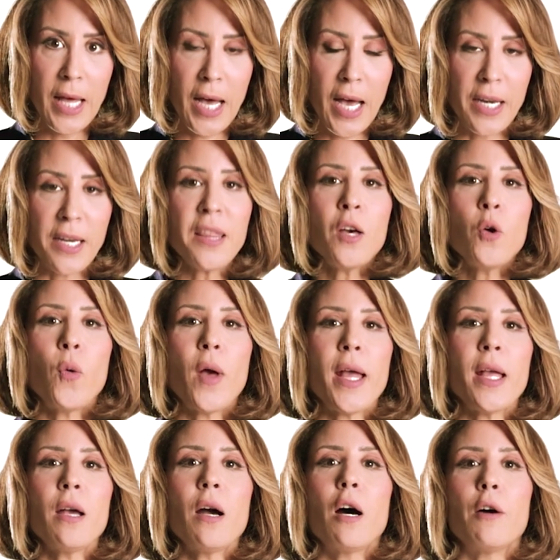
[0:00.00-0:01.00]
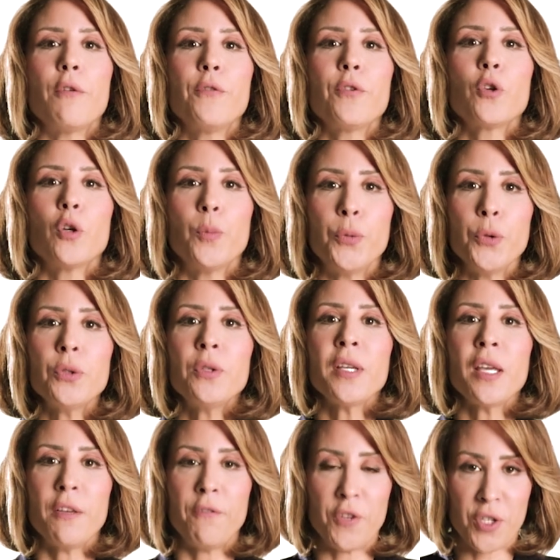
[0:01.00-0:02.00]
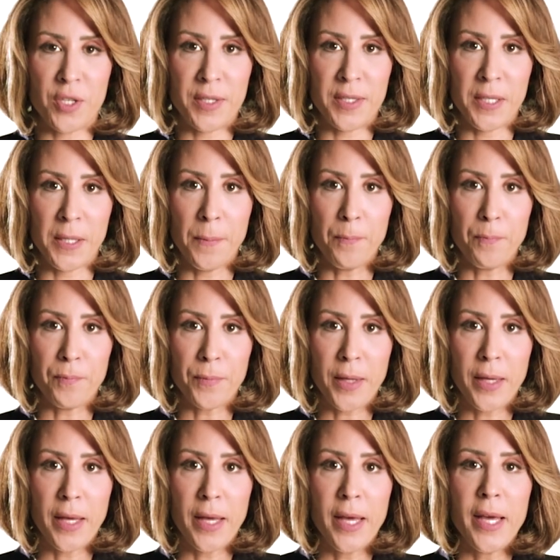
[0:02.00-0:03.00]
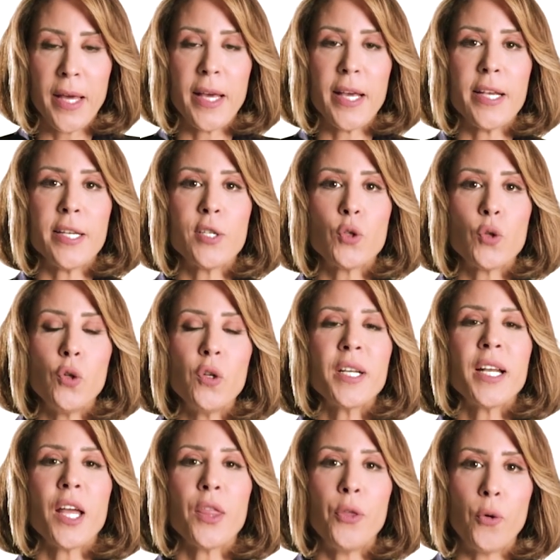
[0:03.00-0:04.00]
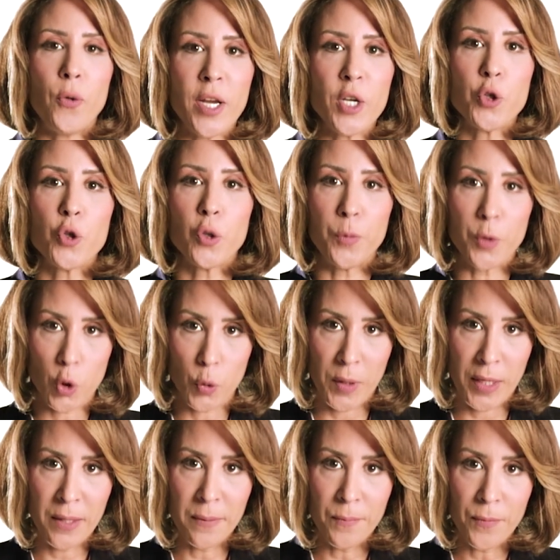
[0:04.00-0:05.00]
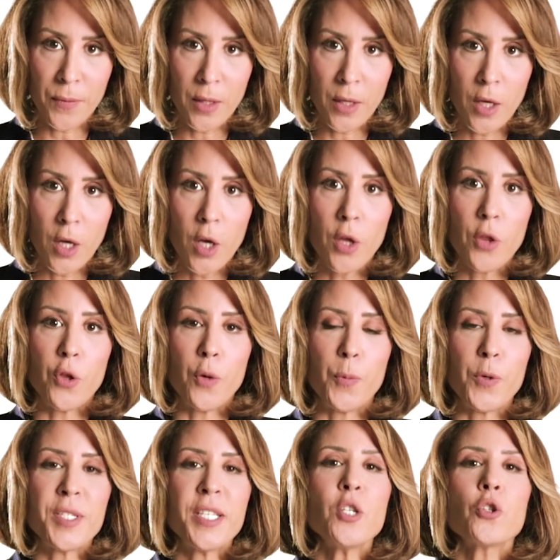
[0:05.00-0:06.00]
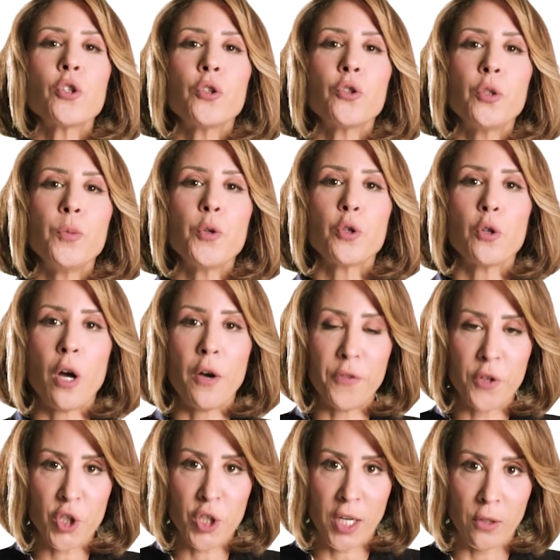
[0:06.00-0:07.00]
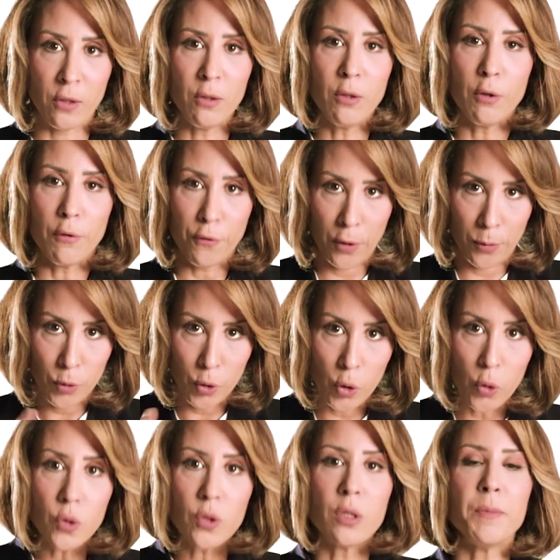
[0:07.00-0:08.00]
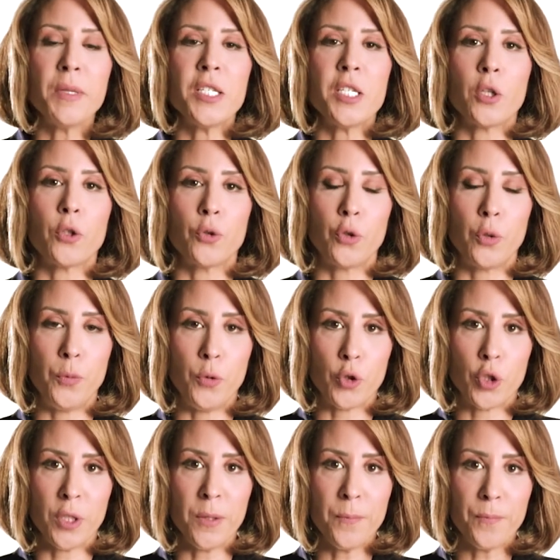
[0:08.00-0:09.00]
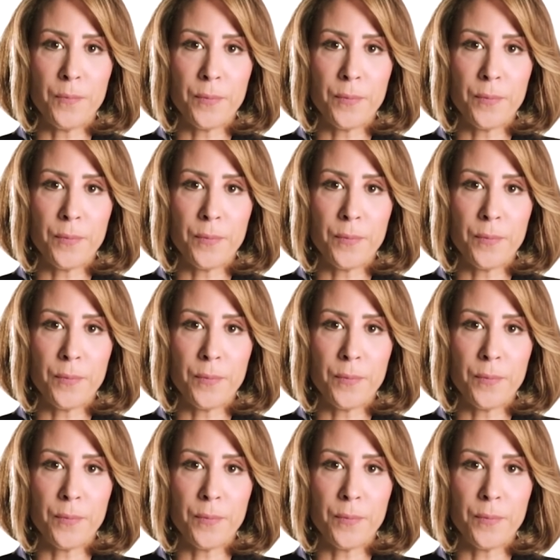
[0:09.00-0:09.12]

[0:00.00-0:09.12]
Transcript: Another way of computing efficiency is to look at the ratio between the percentage contribution of a channel from total media contribution